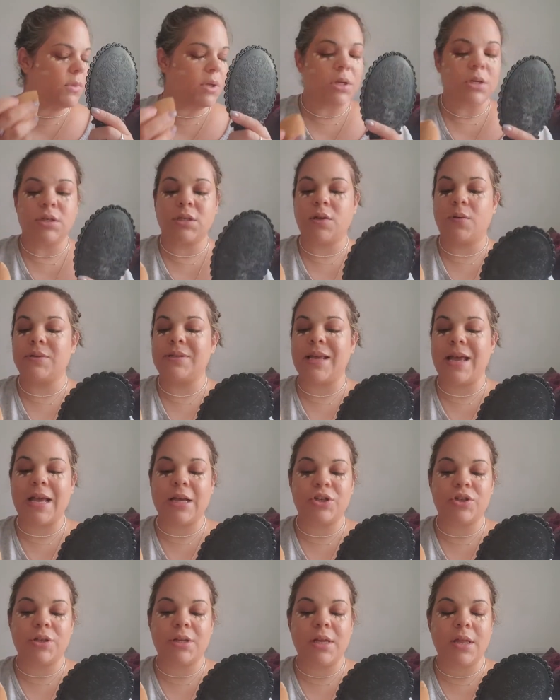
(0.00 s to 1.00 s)
So I was
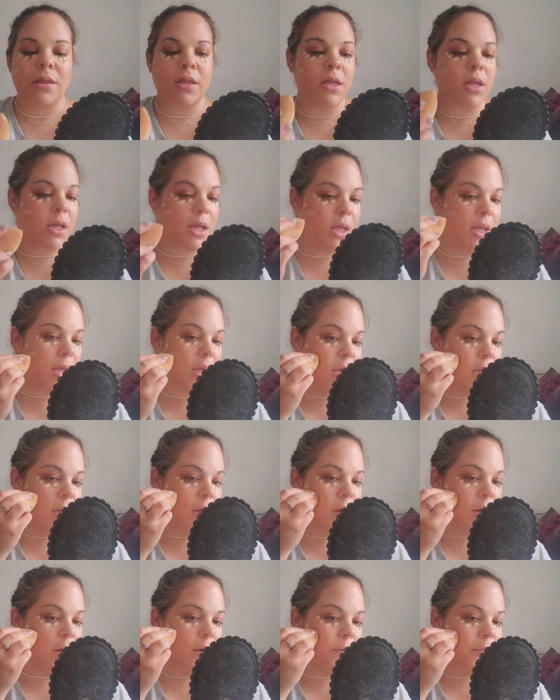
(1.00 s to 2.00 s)
actually thinking
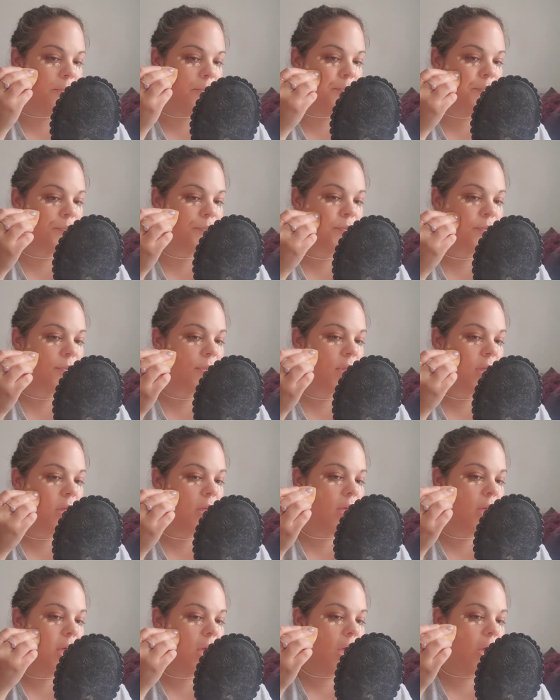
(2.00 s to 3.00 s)

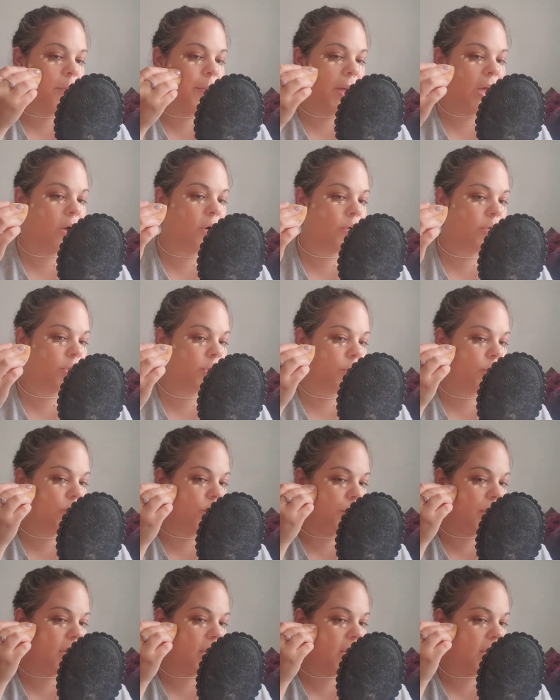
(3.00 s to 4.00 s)
about
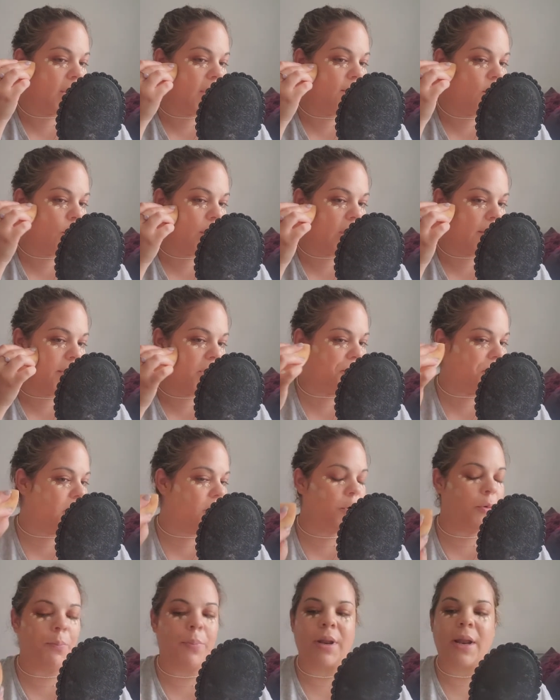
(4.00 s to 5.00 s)
doing a giveaway on my
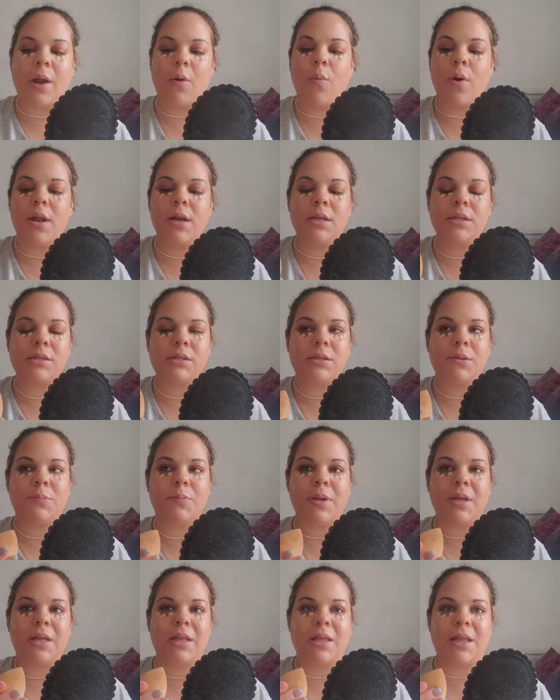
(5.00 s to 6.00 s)
channel, but I want it to
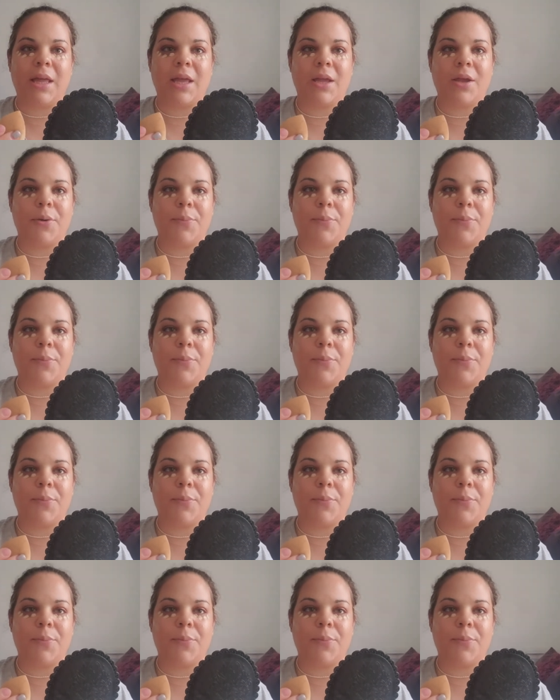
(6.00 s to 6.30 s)
be like,